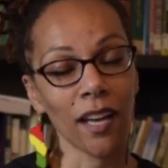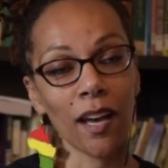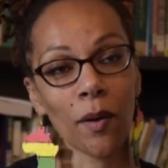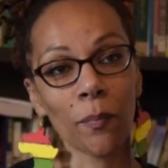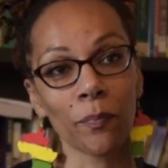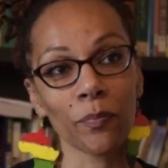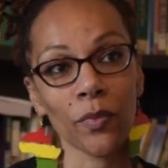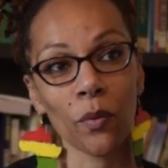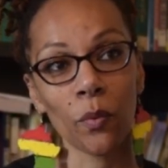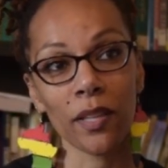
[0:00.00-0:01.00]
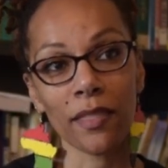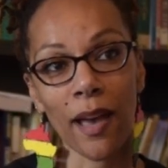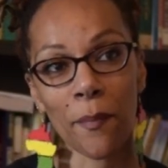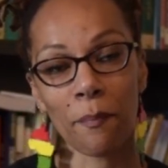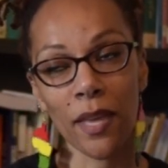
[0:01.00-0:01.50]
Um, what
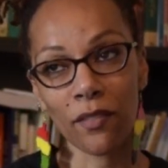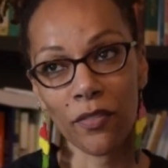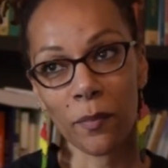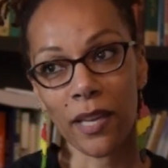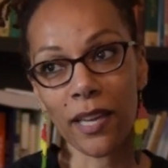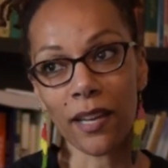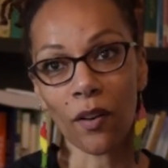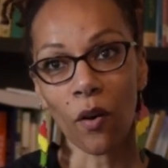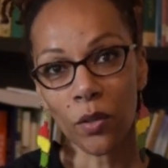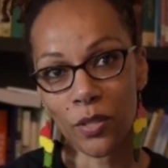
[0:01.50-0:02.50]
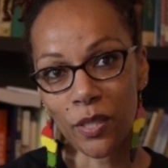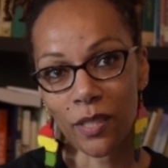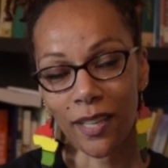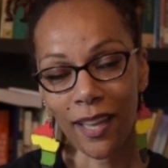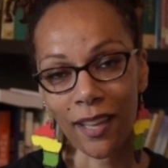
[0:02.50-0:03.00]
that meant for me getting
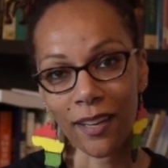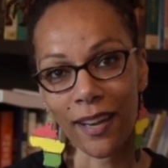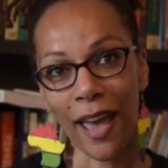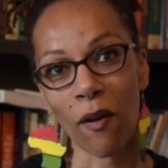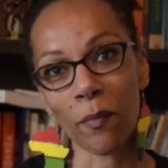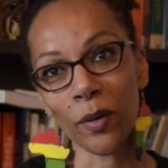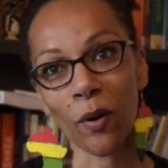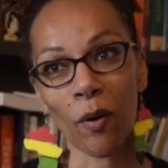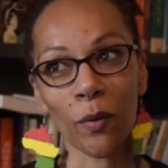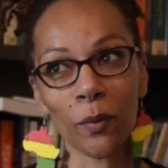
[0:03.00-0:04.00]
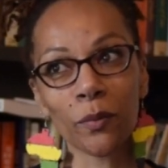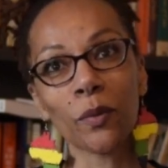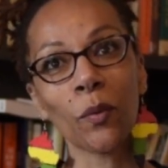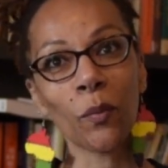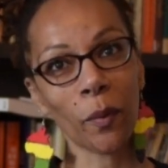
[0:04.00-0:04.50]
older, and now I'm a grown
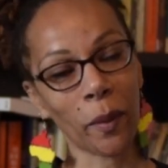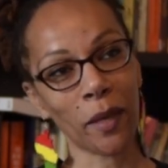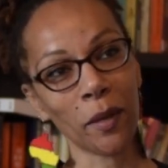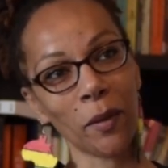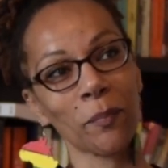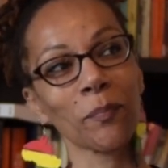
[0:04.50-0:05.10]
woman,